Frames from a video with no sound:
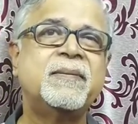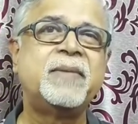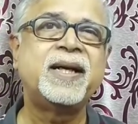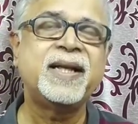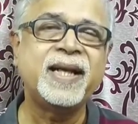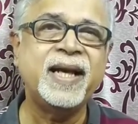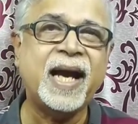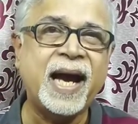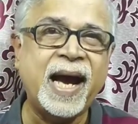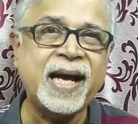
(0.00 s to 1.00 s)
But
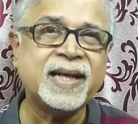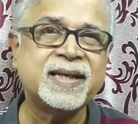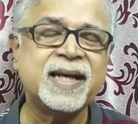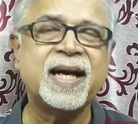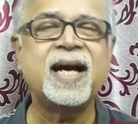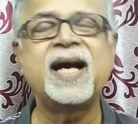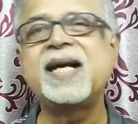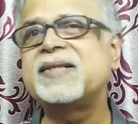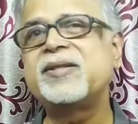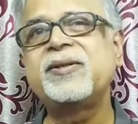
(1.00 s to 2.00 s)
they act
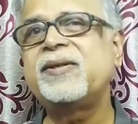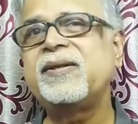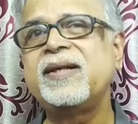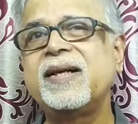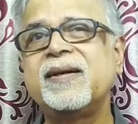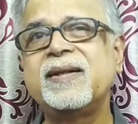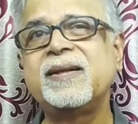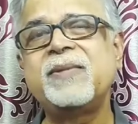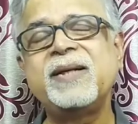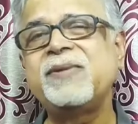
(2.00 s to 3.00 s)
as though
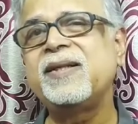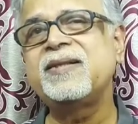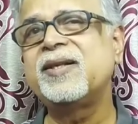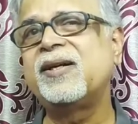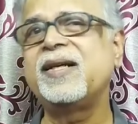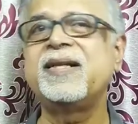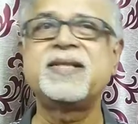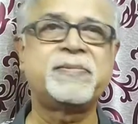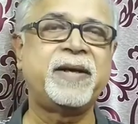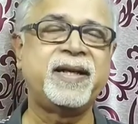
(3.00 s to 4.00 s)
the Bible is not
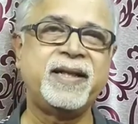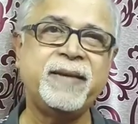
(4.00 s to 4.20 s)
inspired.